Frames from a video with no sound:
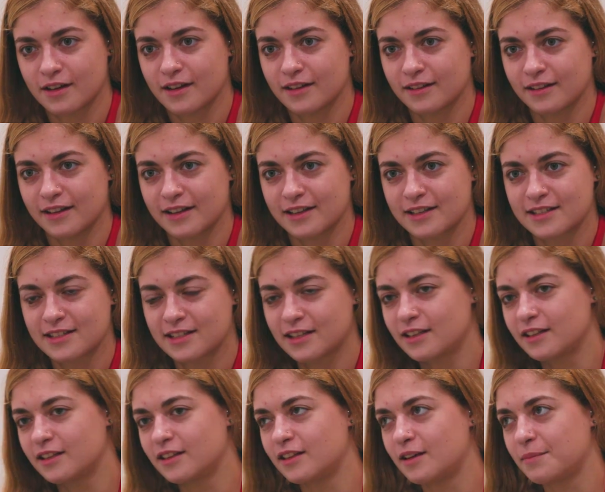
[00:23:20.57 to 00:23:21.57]
and like
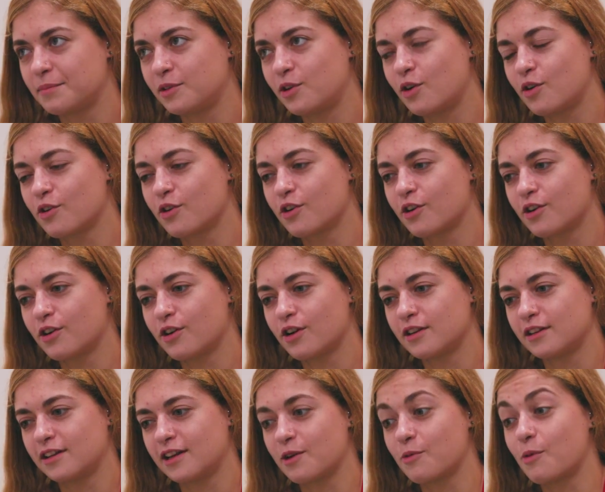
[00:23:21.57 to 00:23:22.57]
sit in them longer,
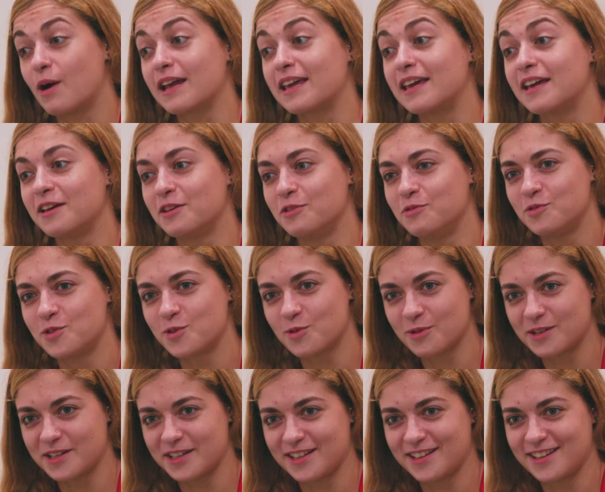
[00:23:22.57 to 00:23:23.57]
and like, why can't you
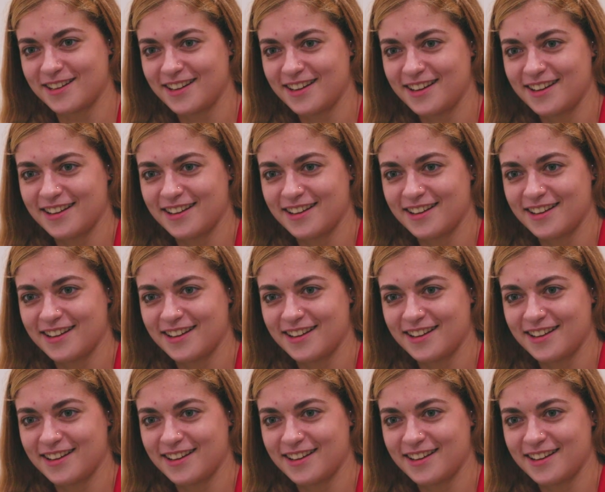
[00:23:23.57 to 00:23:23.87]
do it?